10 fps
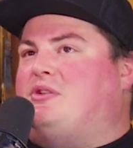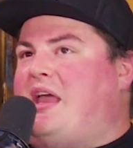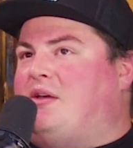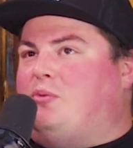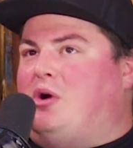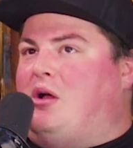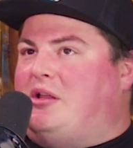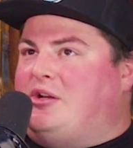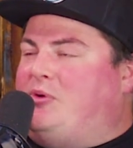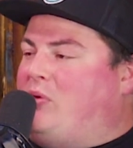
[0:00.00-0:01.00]
Hey, we're all
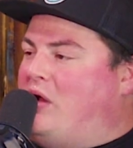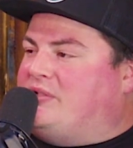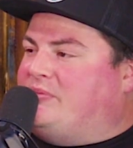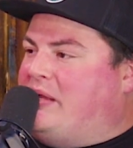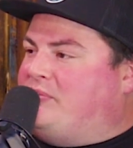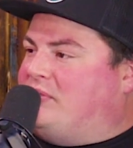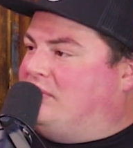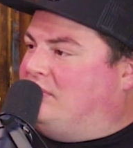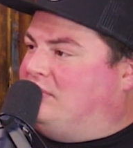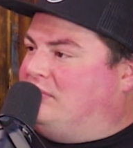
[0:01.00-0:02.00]
allowed to be wrong sometimes.
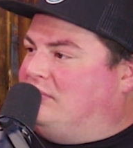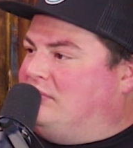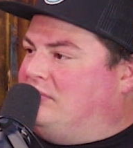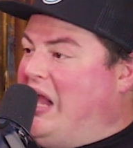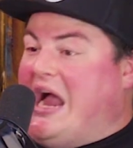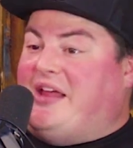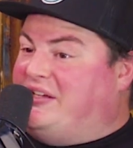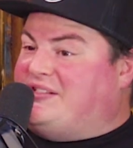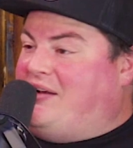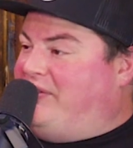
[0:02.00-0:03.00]
I
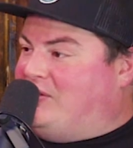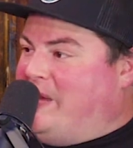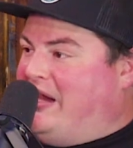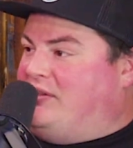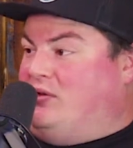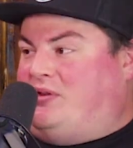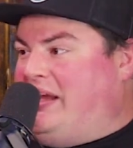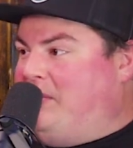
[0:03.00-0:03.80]
think Seinfeld's bad. You think